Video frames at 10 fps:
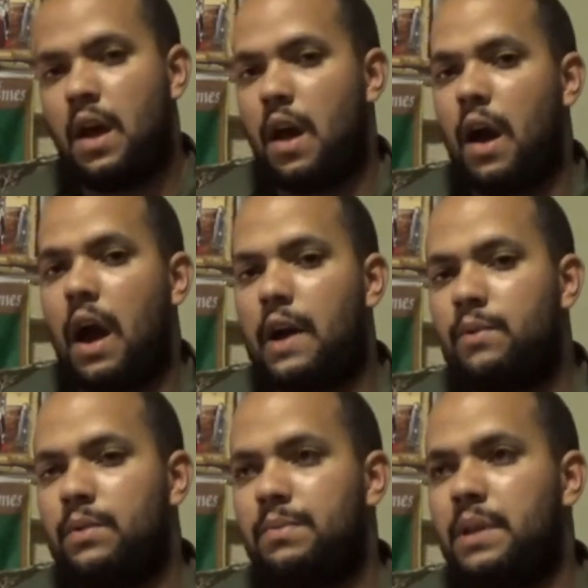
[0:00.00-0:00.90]
I
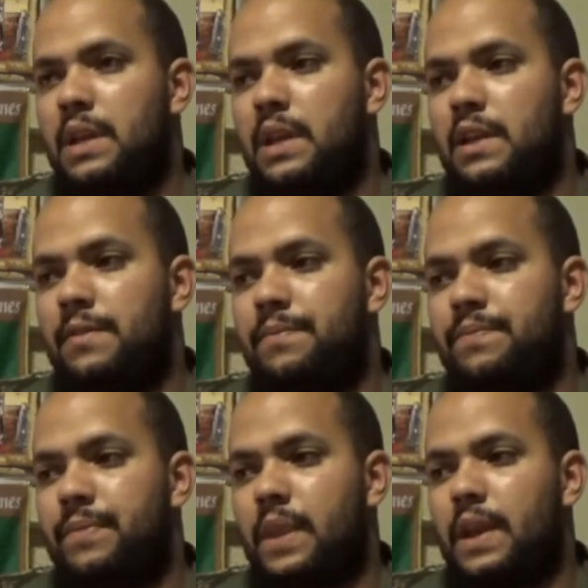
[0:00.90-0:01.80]
would be
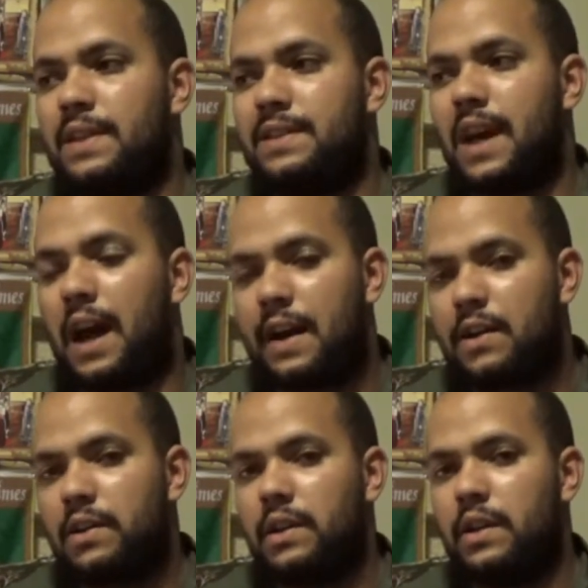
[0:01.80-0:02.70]

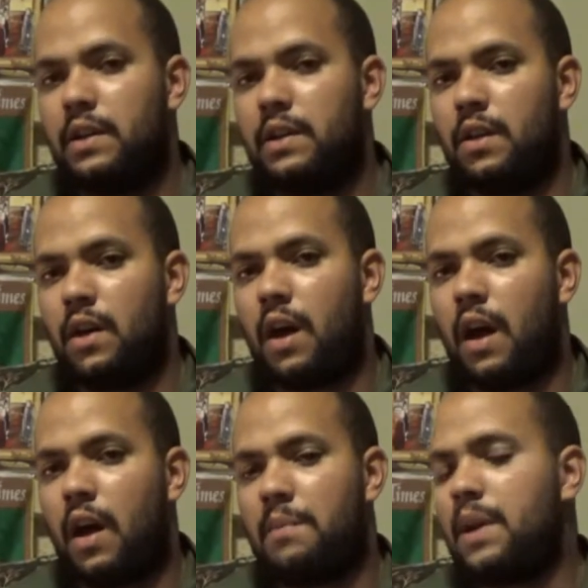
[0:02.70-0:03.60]
entirely,
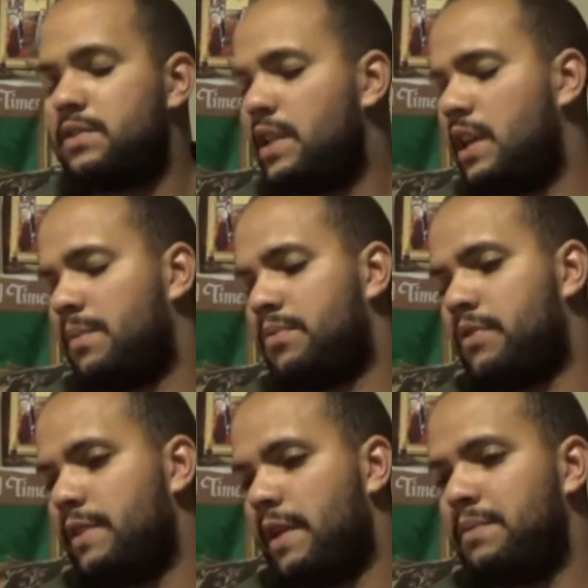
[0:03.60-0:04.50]
I'm not saying a
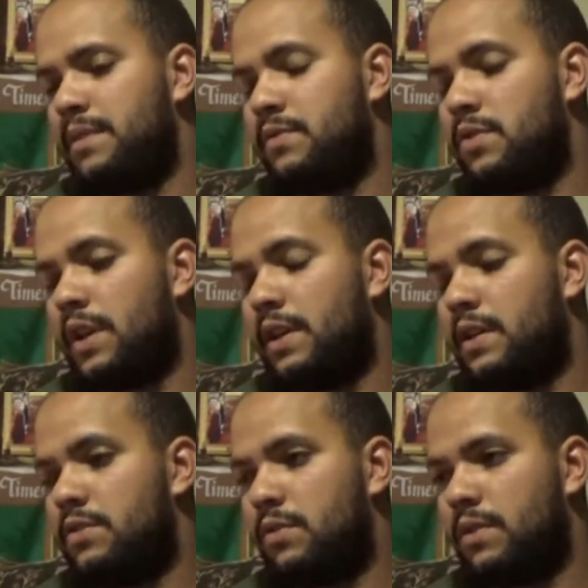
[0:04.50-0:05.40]
preemptive strike
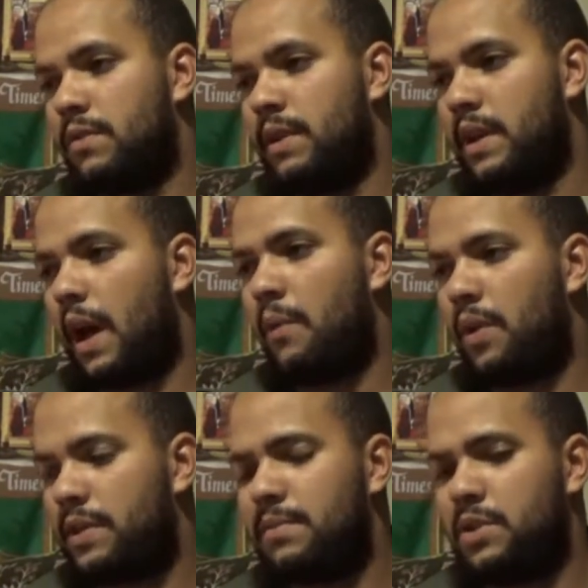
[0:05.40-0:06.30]
against North Korea. I
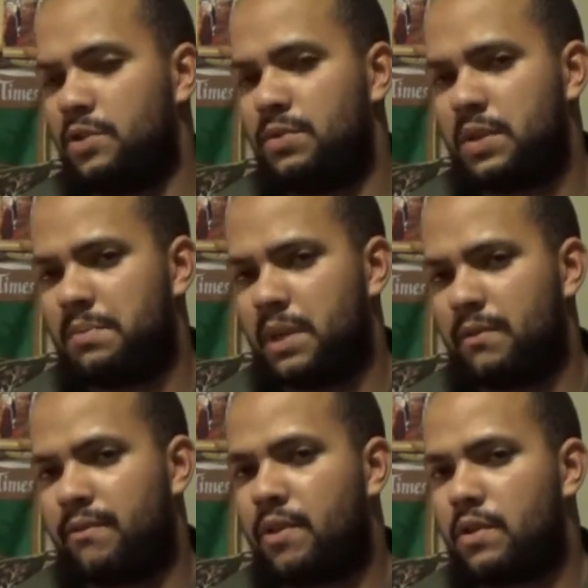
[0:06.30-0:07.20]
want them to do something
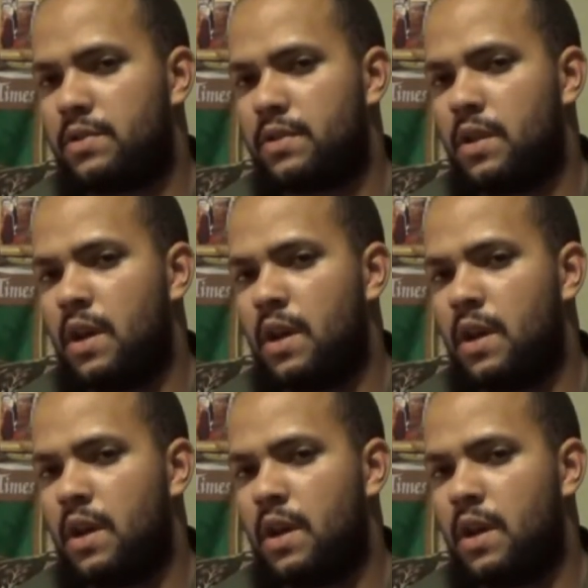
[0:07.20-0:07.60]
first.